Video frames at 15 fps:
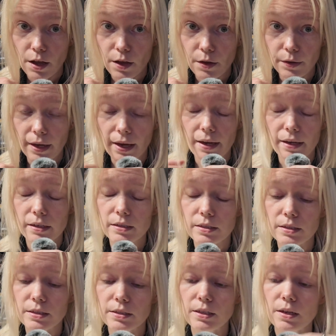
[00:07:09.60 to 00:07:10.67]
Okay,
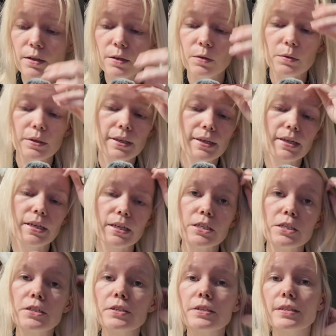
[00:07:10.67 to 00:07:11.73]
so
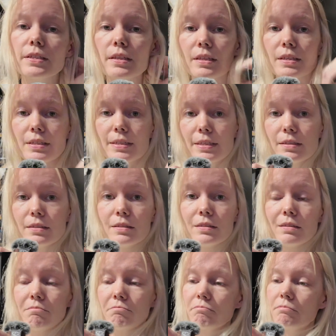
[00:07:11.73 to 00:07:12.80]
here's the
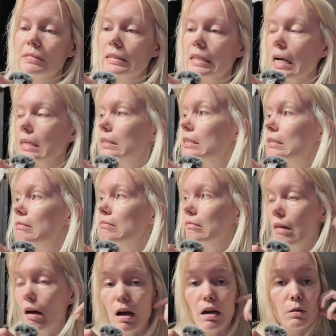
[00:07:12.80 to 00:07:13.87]
deal. That did
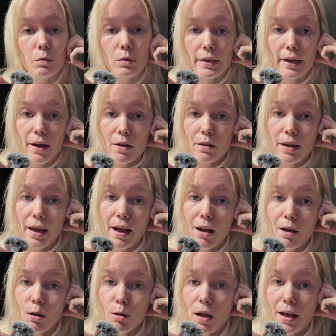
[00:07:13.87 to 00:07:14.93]
not work out
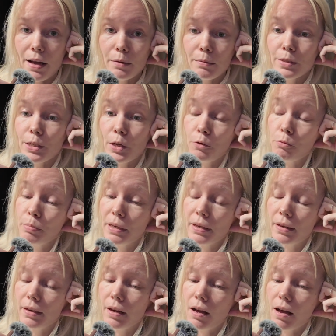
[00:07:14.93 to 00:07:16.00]
how I was
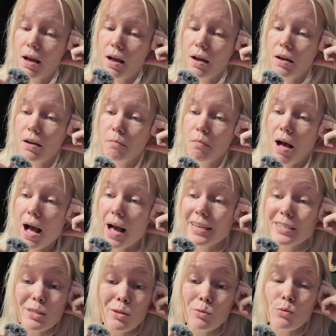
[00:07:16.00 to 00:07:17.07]
hoping. I
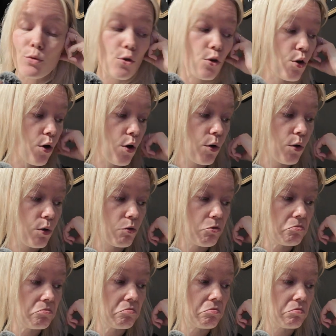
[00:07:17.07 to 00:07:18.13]
don't know